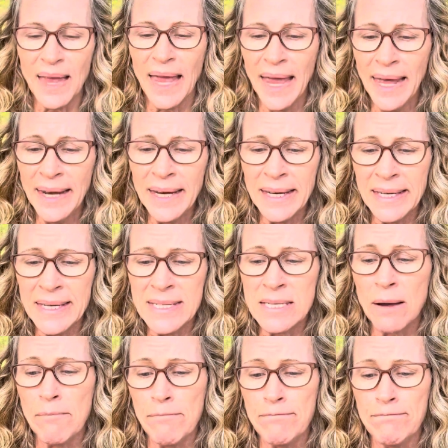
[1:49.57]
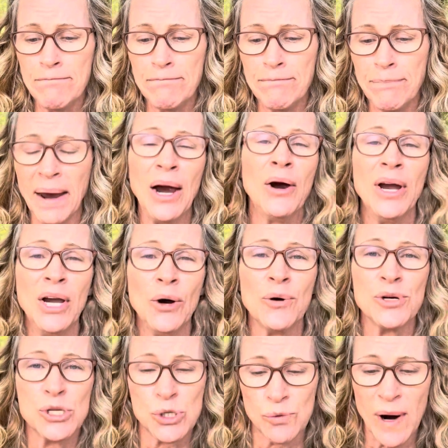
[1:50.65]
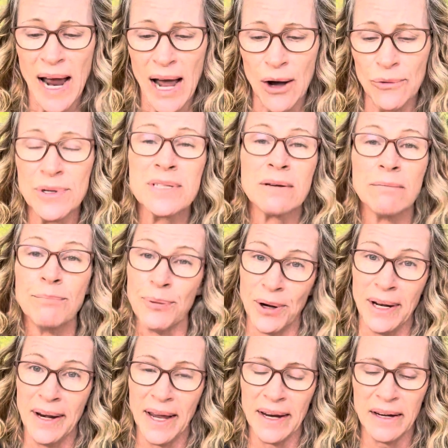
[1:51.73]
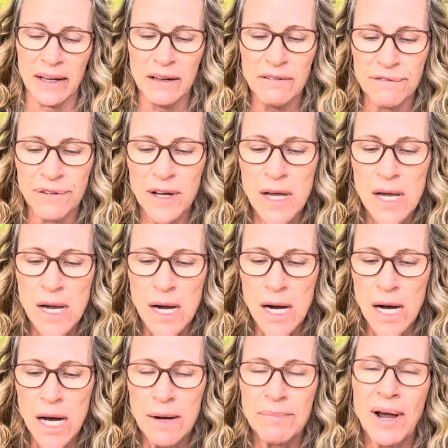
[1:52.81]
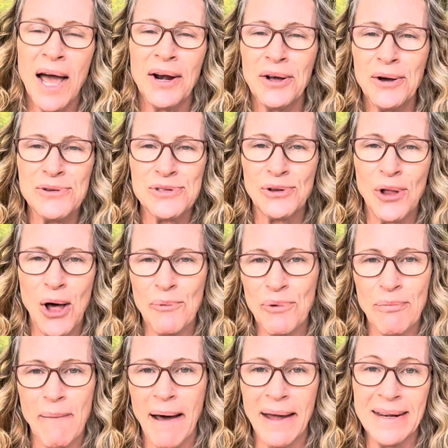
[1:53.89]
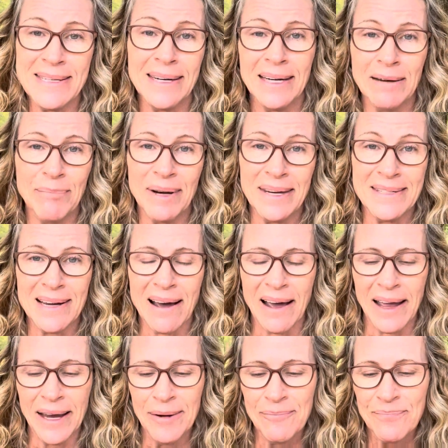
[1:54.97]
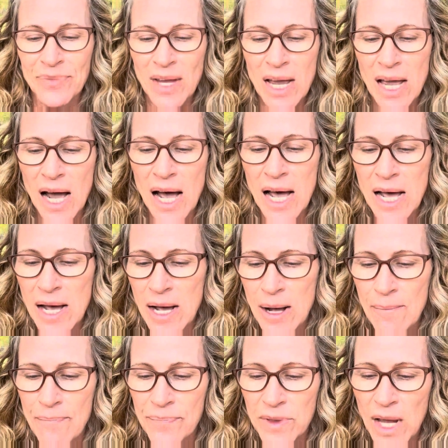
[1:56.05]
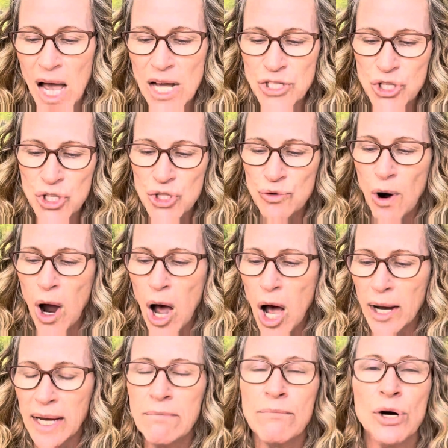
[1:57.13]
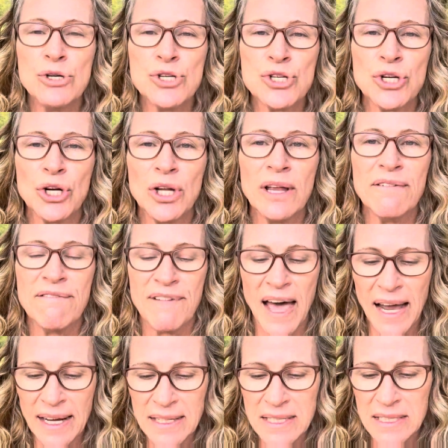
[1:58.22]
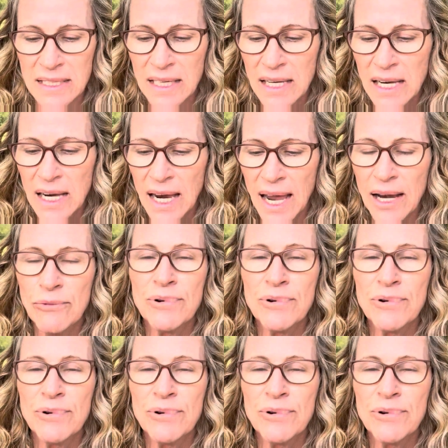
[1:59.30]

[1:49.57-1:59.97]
and it is bury or drowned, pretty negative, kind of goes along with mine, did anybody die? A strong emotional effect and